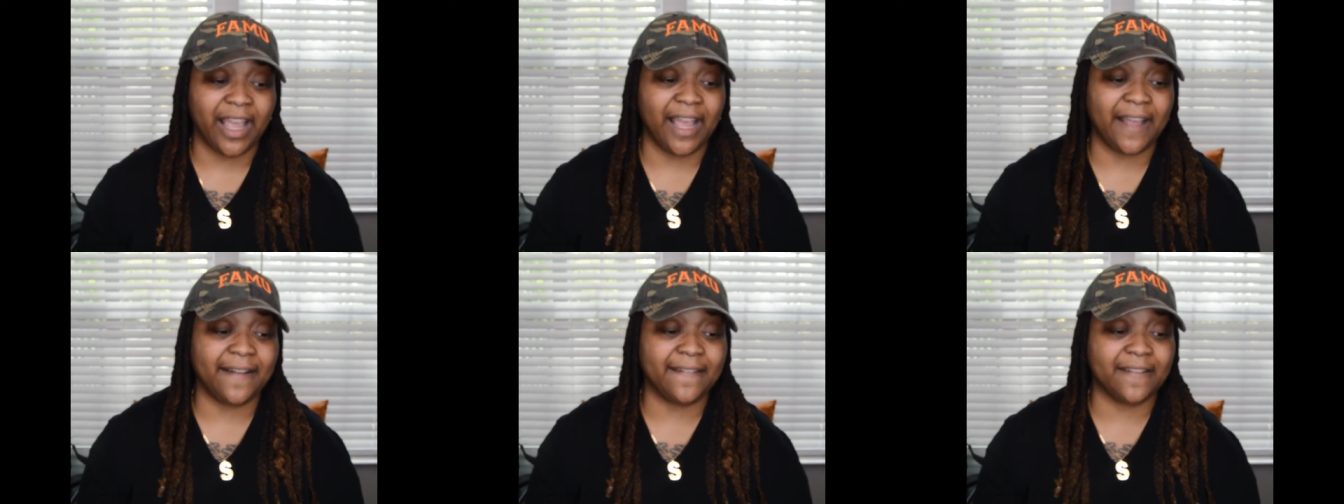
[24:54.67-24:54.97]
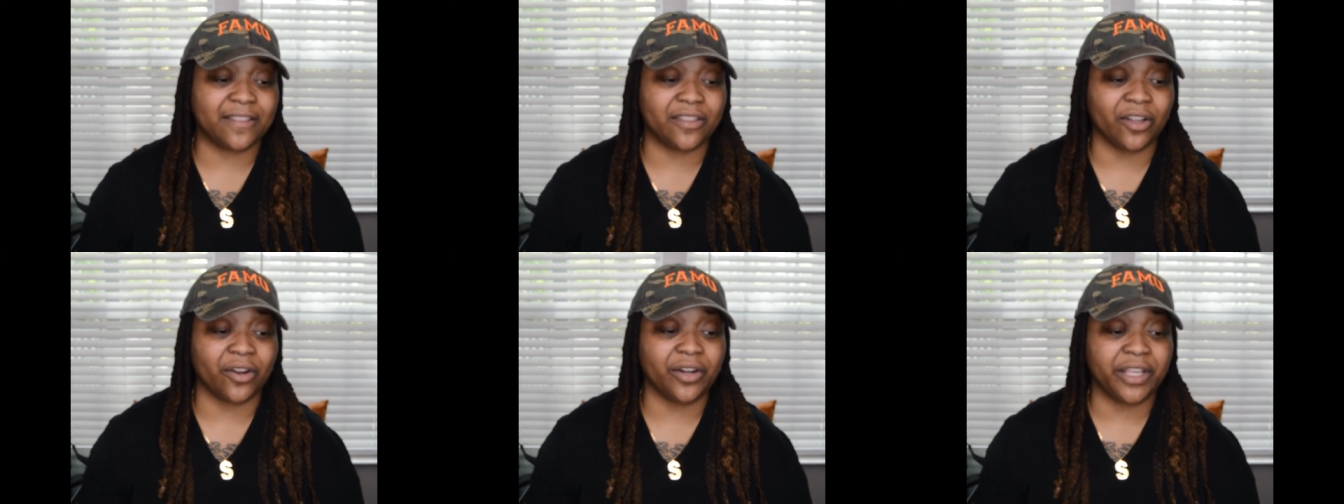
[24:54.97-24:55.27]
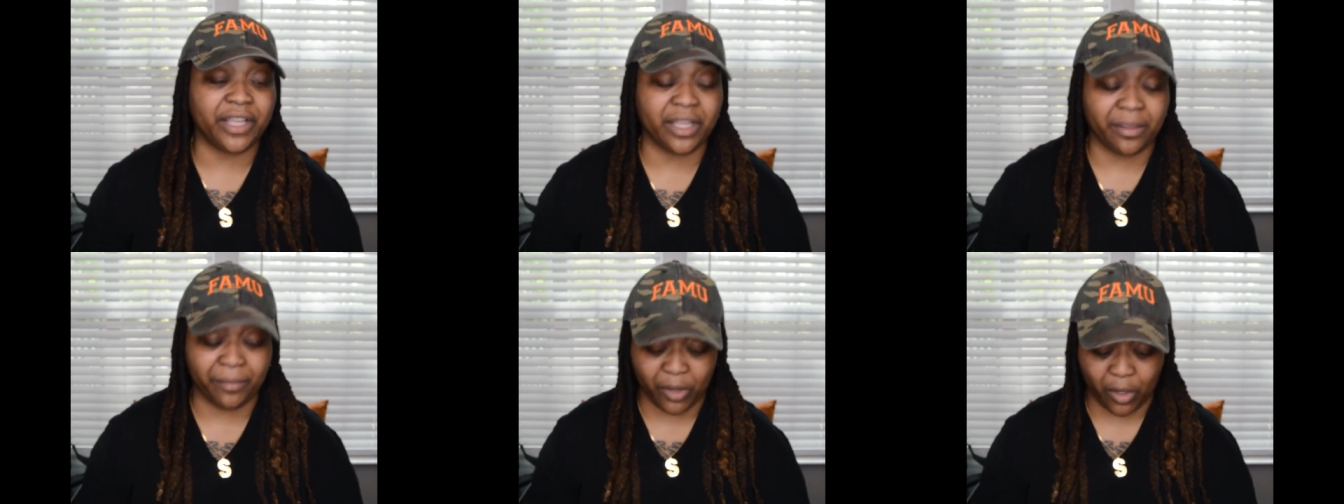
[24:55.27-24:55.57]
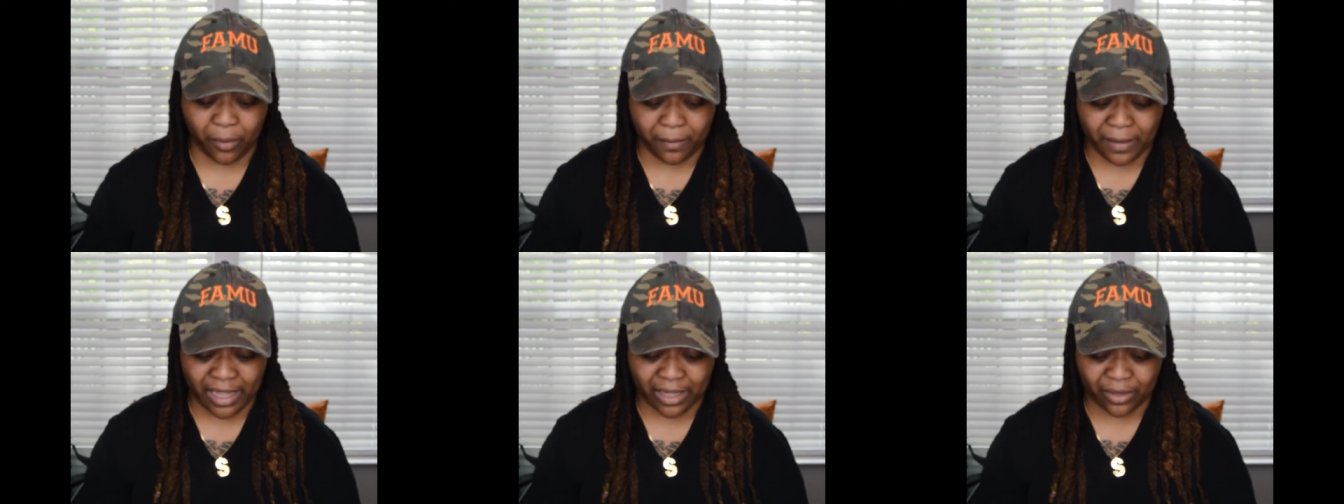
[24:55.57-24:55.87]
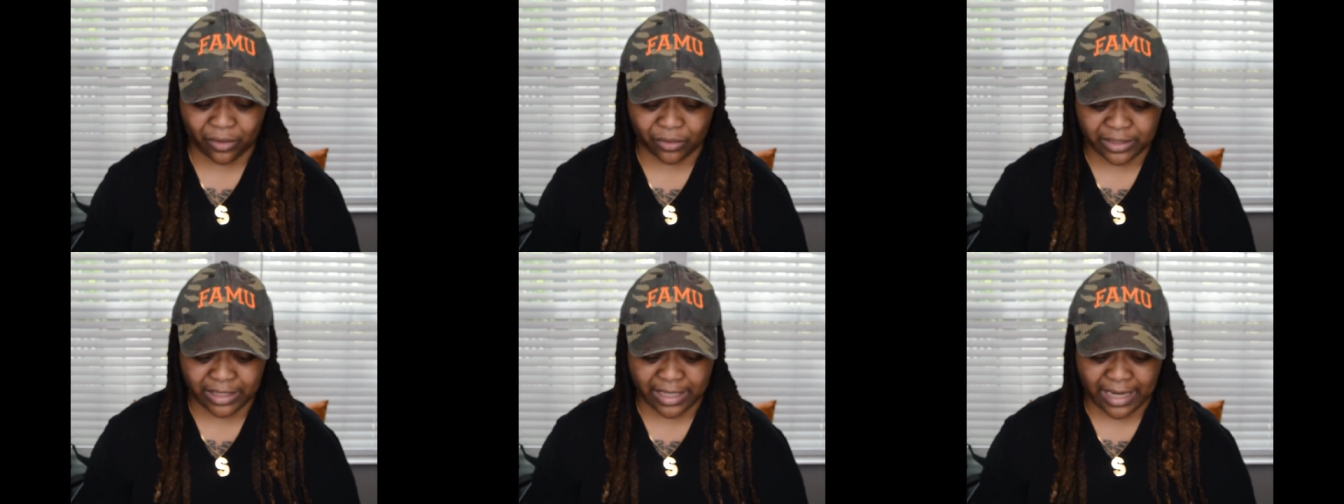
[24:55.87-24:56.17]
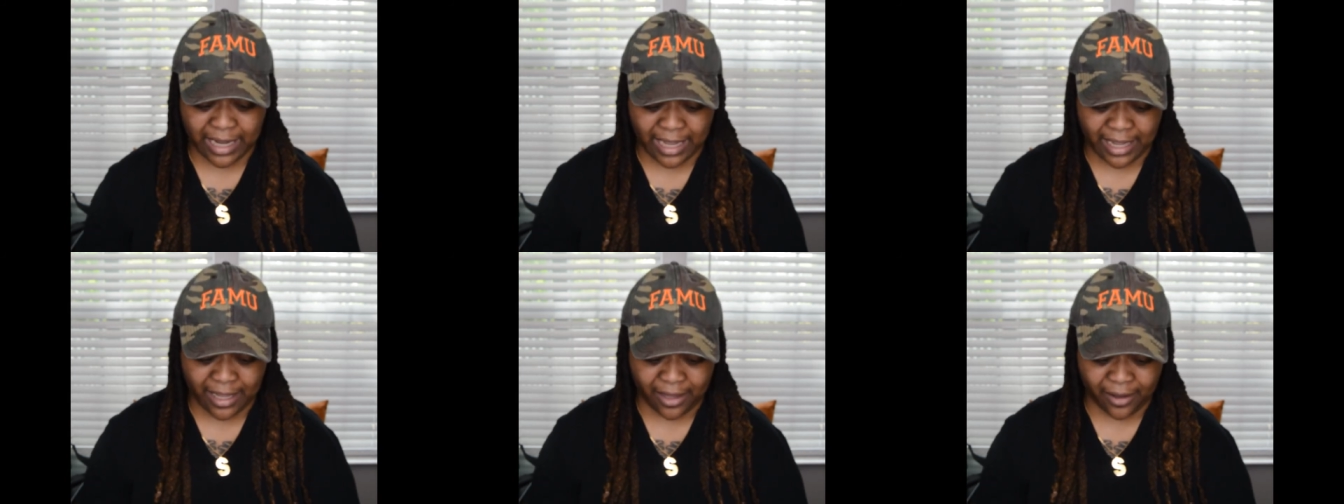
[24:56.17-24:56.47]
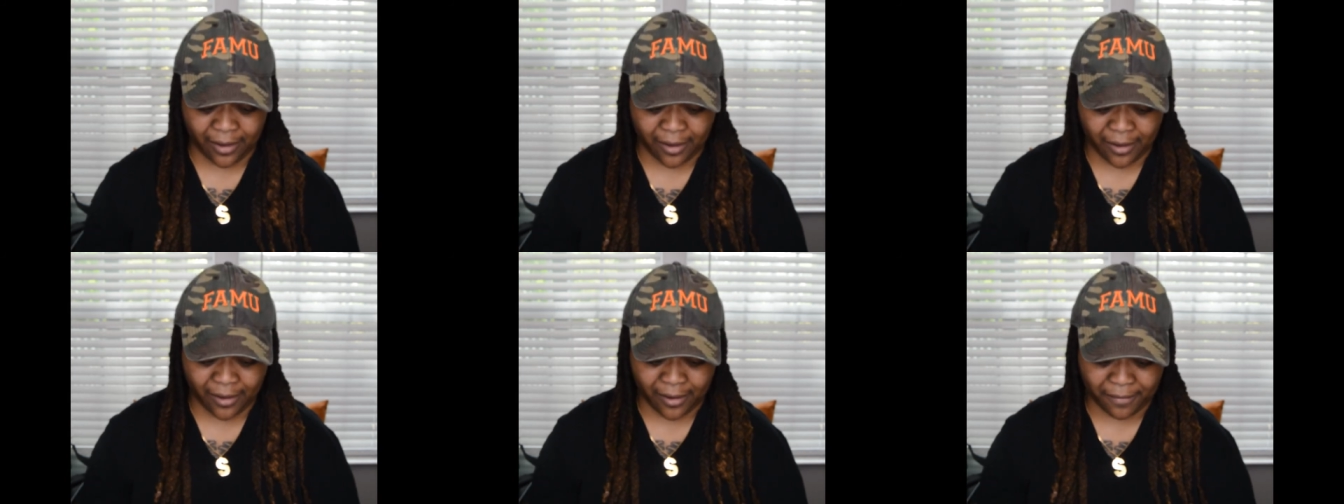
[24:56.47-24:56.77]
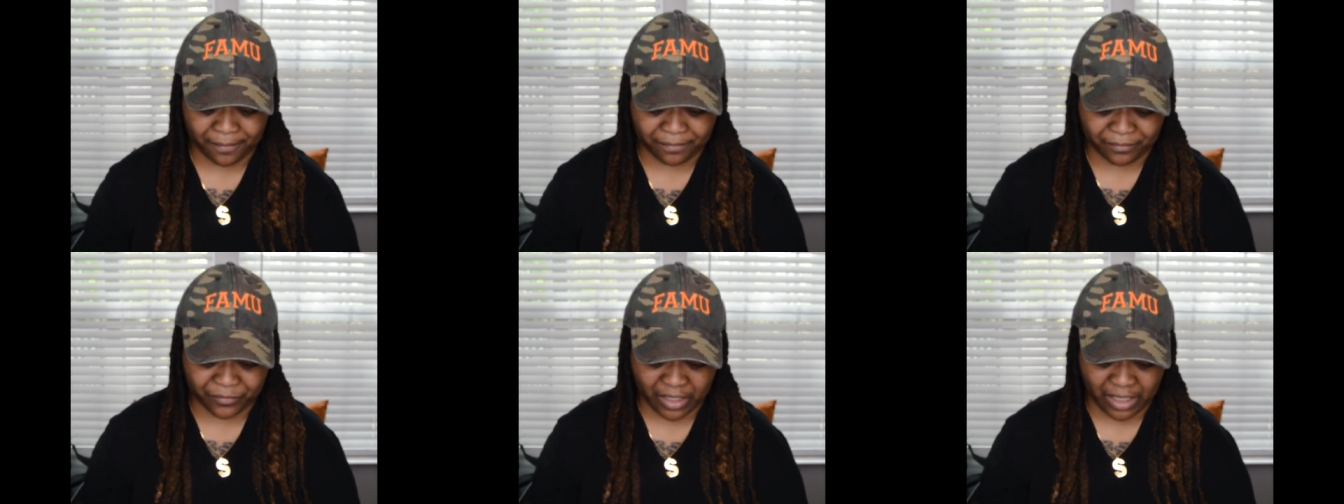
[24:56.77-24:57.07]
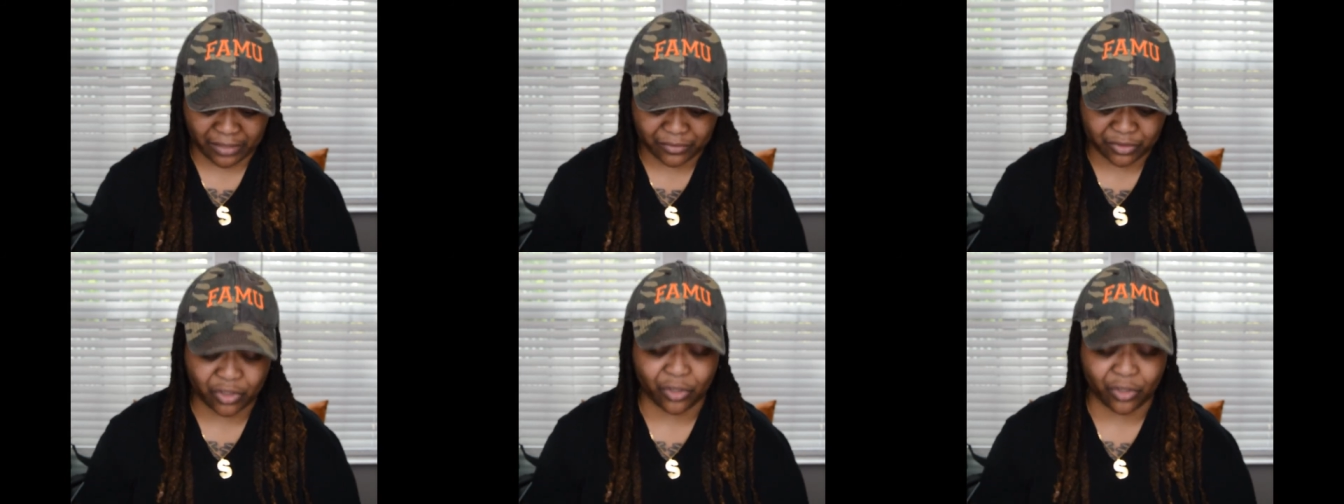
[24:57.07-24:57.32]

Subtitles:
And the 30 ml bottle that I have